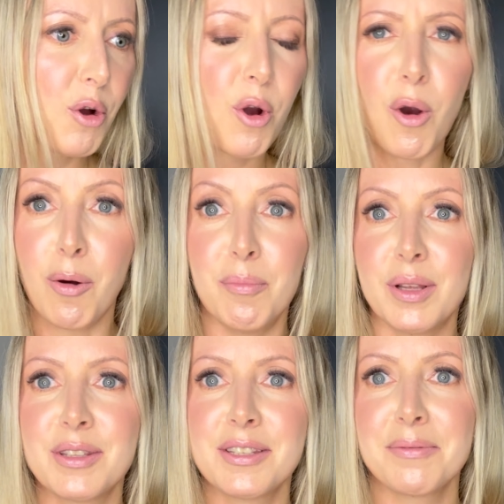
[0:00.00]

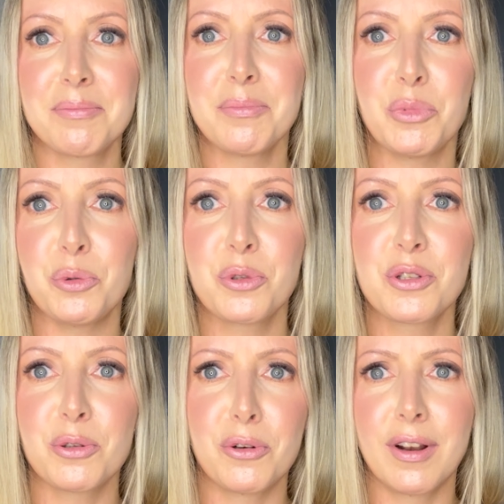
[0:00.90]
combat
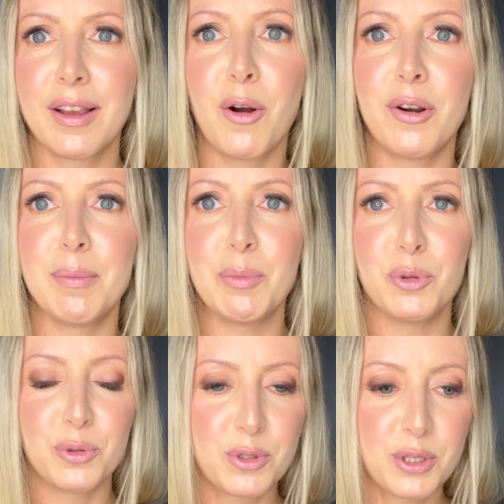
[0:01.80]
boots or like army
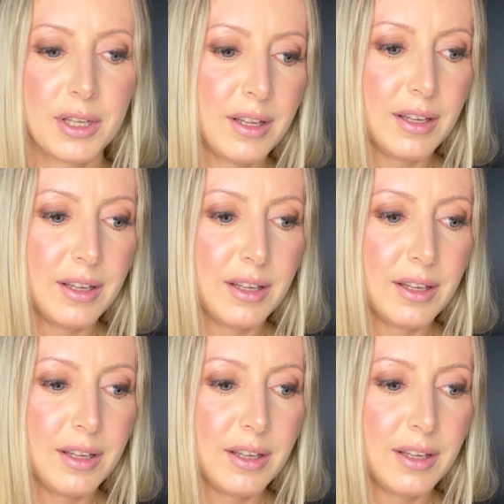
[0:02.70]
boots